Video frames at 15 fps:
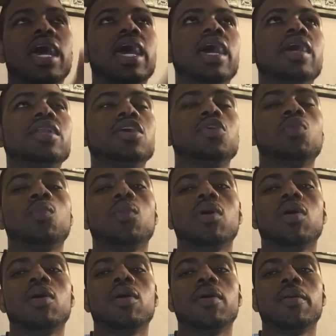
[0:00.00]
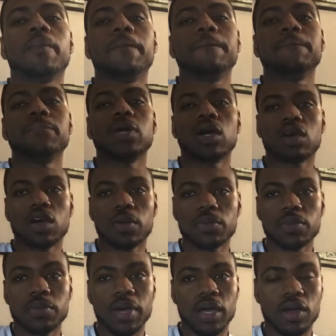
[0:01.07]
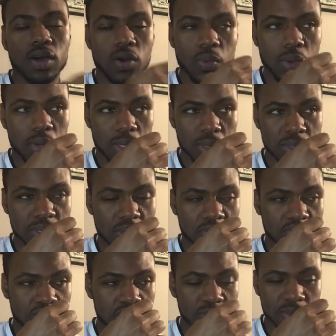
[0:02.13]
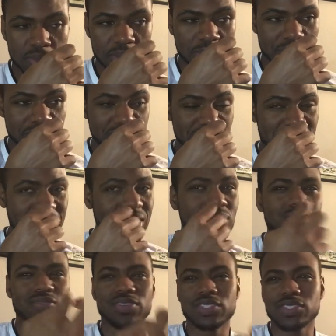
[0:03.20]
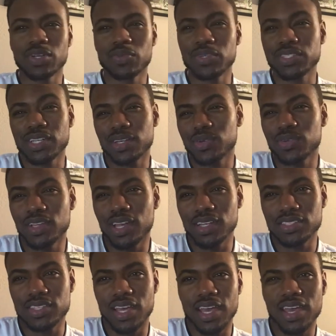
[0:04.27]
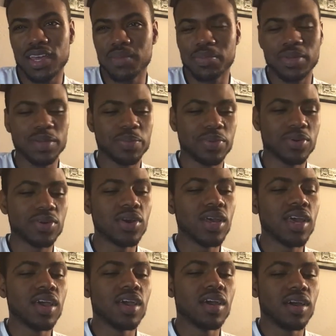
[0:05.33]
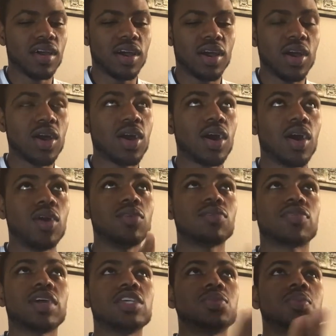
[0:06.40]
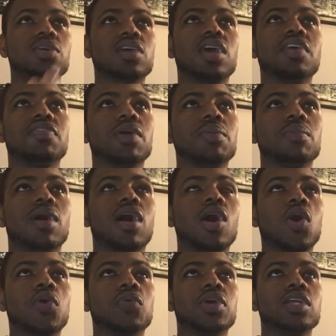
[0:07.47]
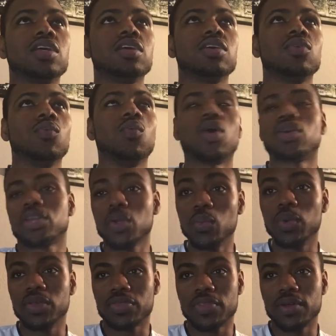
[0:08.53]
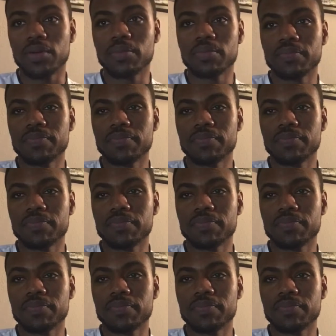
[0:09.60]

added a couple of my coworkers on Facebook because for some reason I don't like to add people on Facebook if I'm already working with them.